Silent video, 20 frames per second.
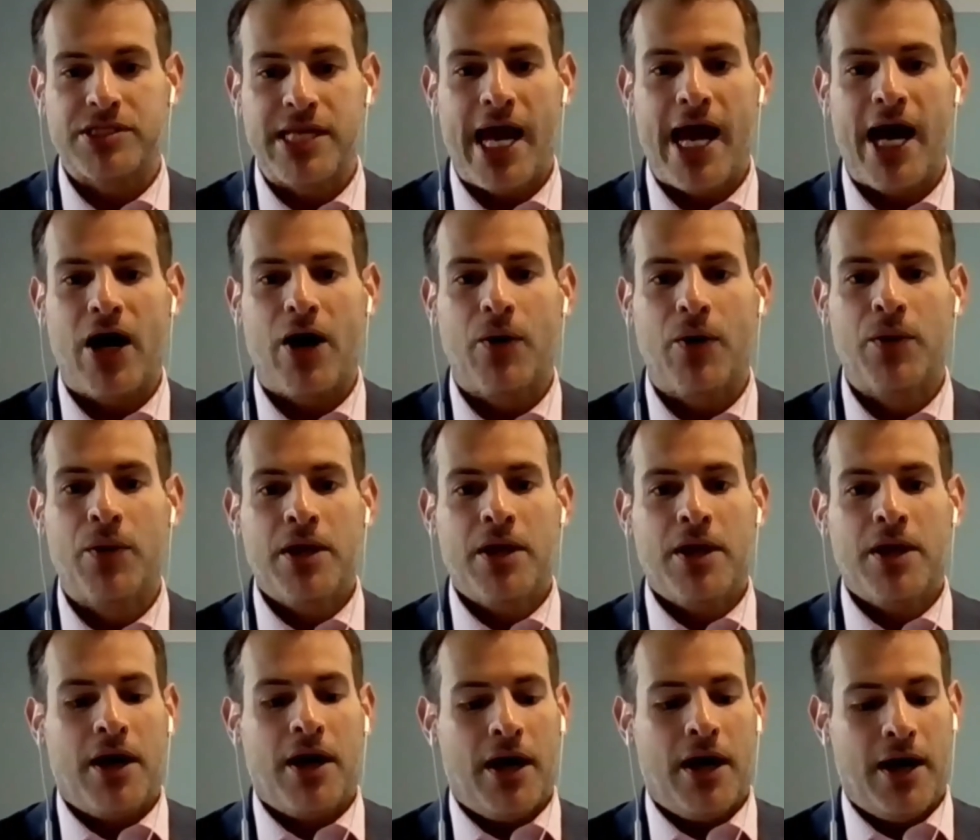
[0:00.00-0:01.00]
Now,
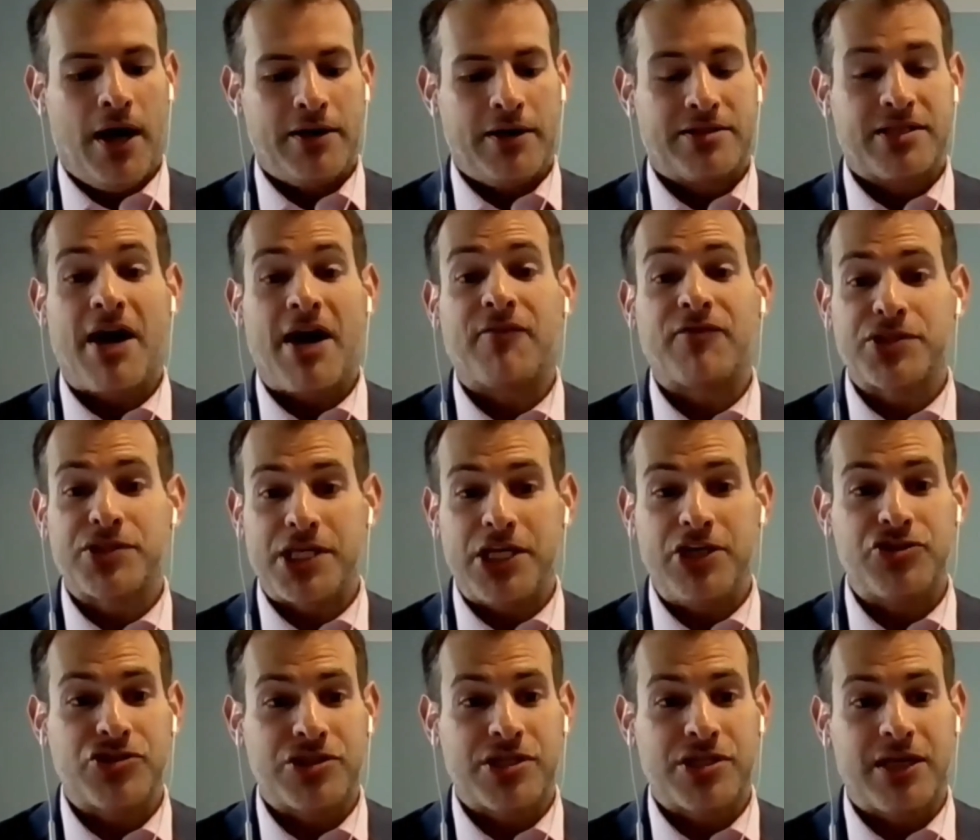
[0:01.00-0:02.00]
it's
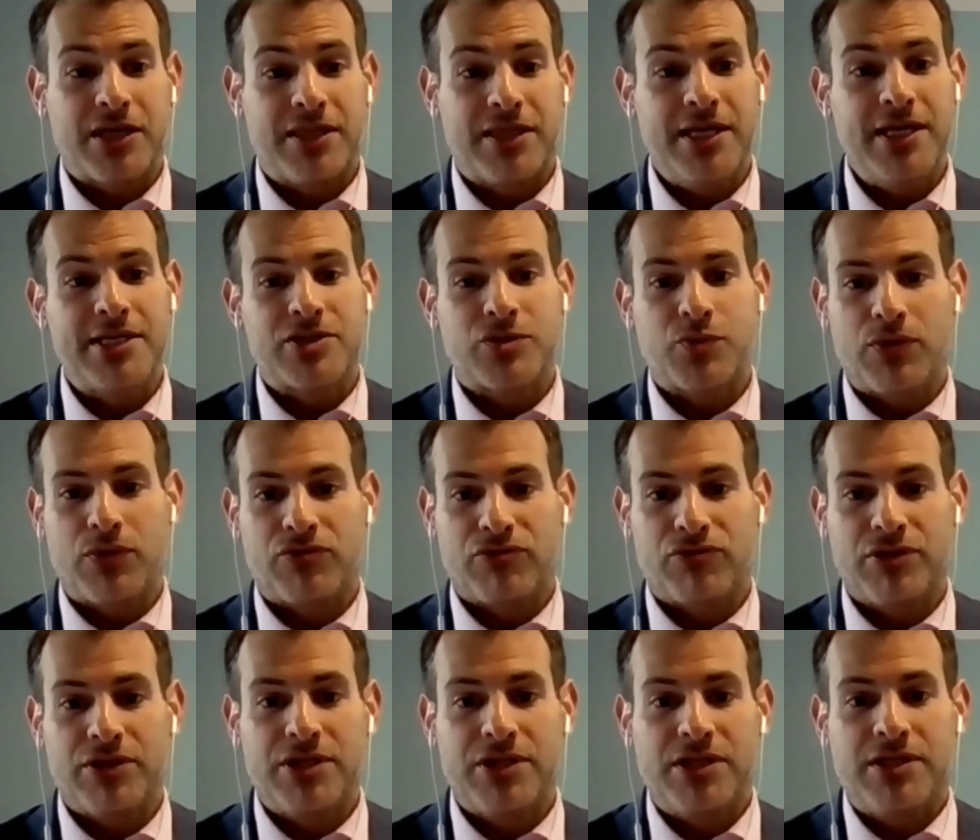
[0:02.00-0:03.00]
conversations like this with
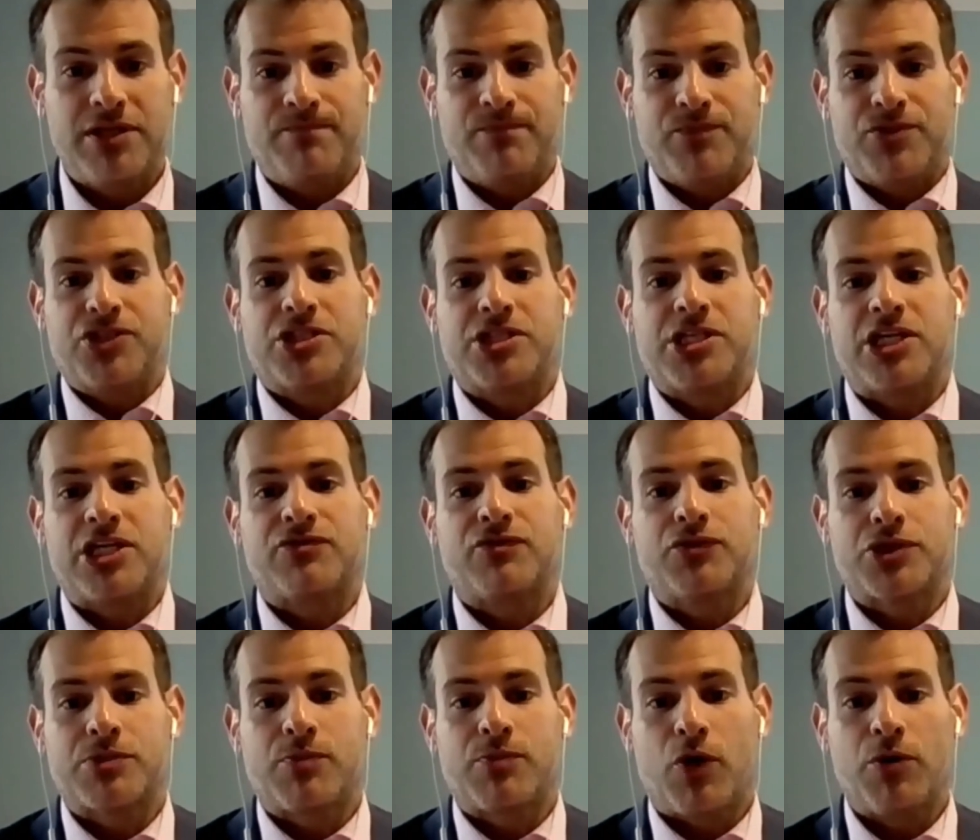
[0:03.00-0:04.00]
really successful,
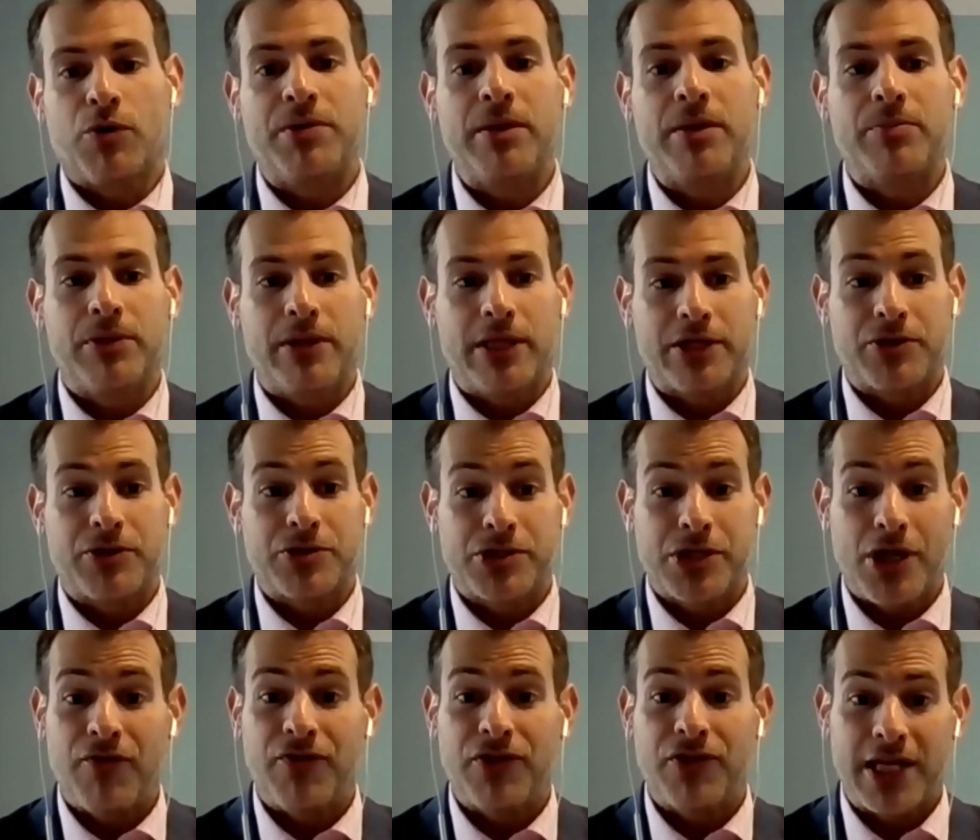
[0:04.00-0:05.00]
smart people like
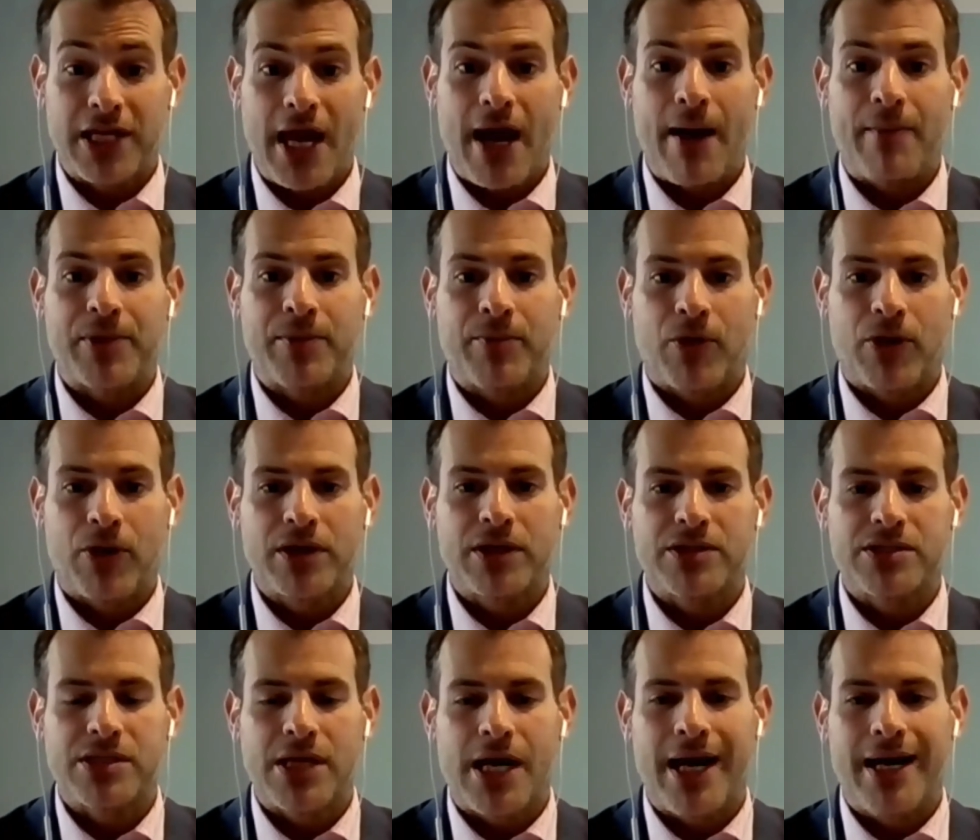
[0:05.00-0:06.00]
yourself on the capital market
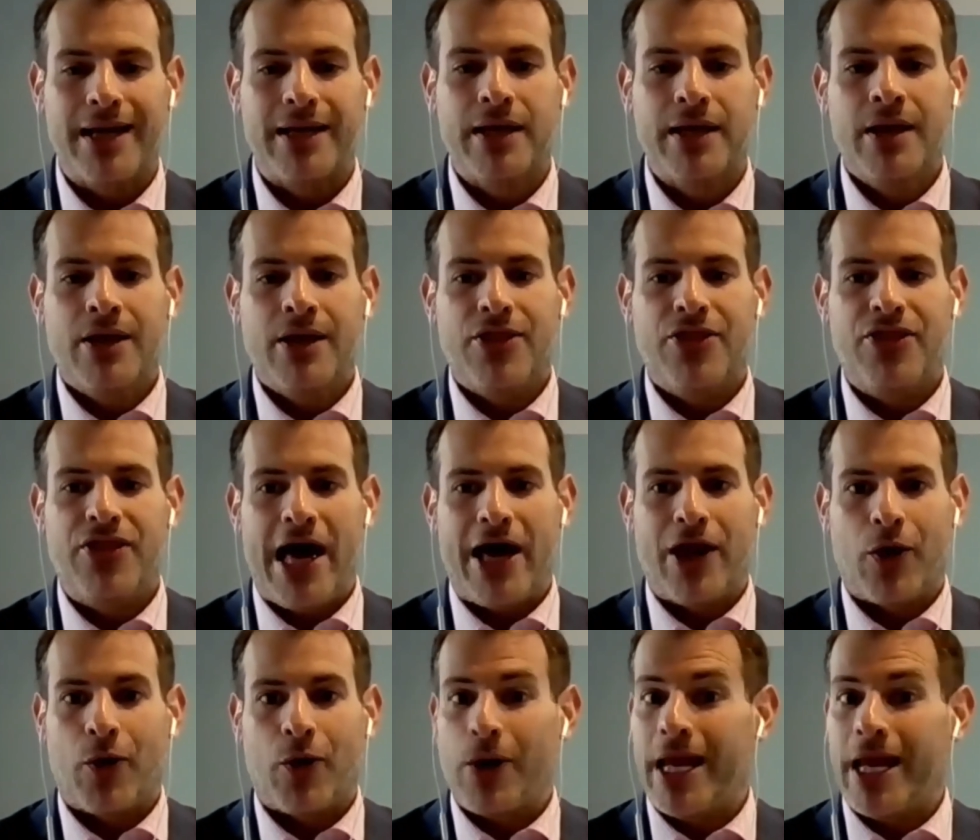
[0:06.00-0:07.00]
side that
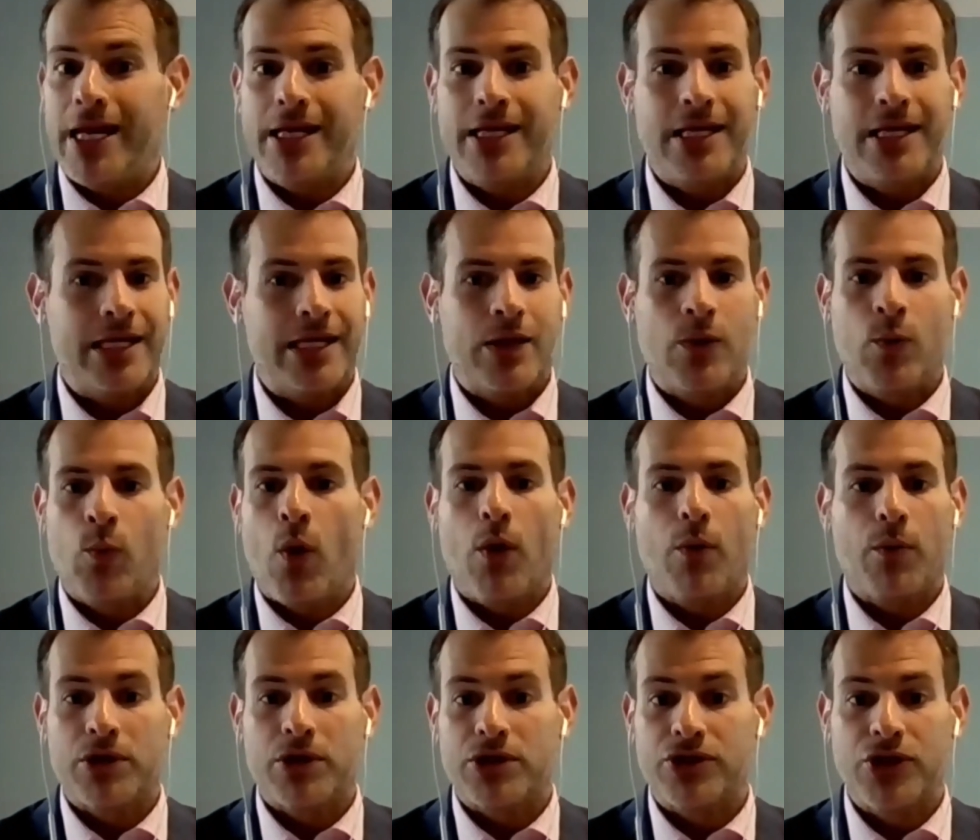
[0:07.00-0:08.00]
are aiding in what
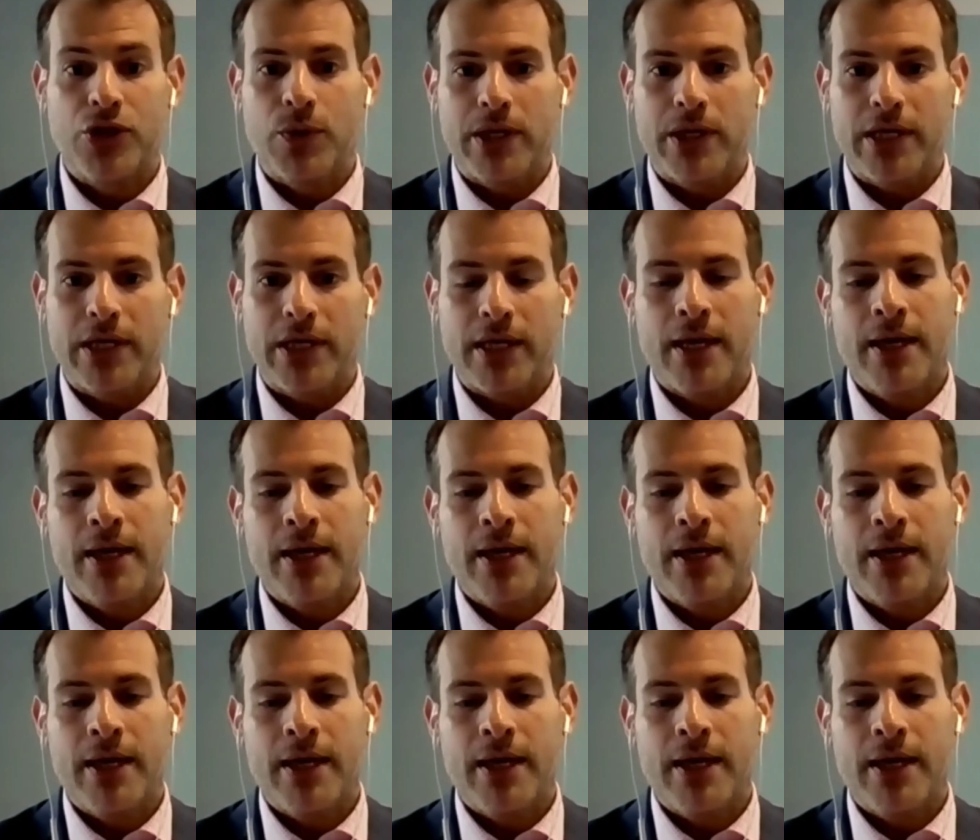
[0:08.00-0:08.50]
we're doing.